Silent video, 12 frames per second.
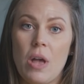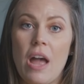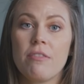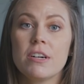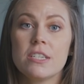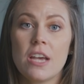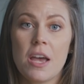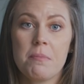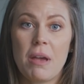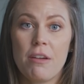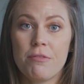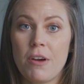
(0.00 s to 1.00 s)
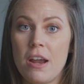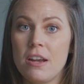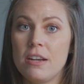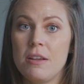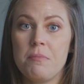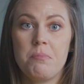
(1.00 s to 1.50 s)
Every time my
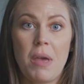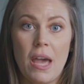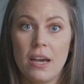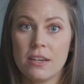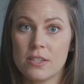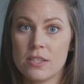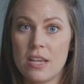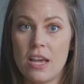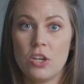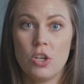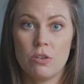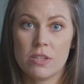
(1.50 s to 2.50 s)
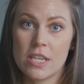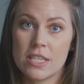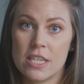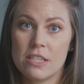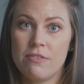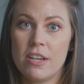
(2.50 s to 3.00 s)
friend bakes and uses
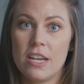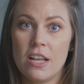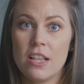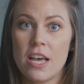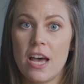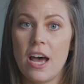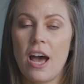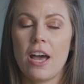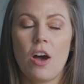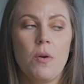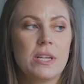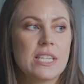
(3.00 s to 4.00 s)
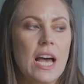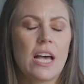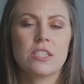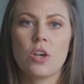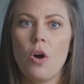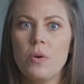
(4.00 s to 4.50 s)
this vanilla, I always
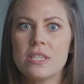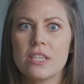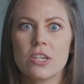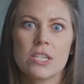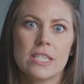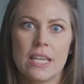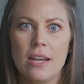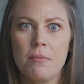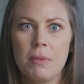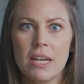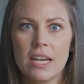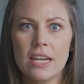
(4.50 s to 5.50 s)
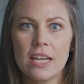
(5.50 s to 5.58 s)
ask, oh, is there cinnamon in